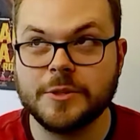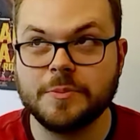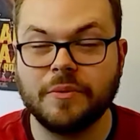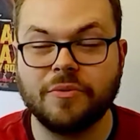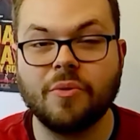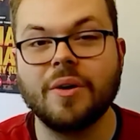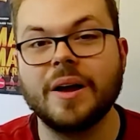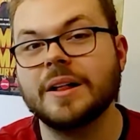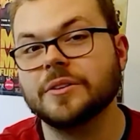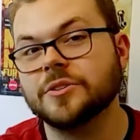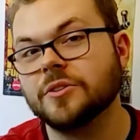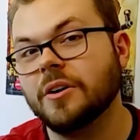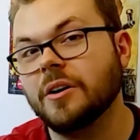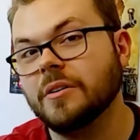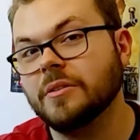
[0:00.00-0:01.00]
before Alex
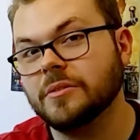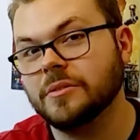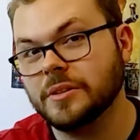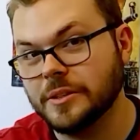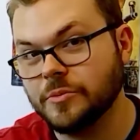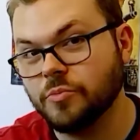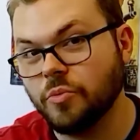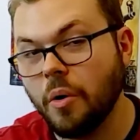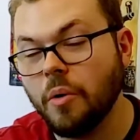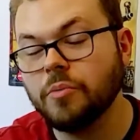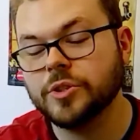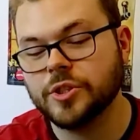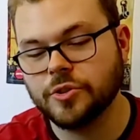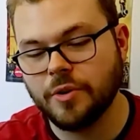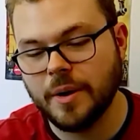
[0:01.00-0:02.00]
Garland wrote
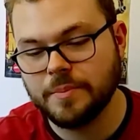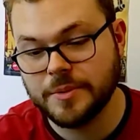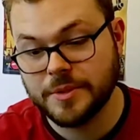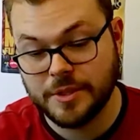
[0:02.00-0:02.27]
scripts.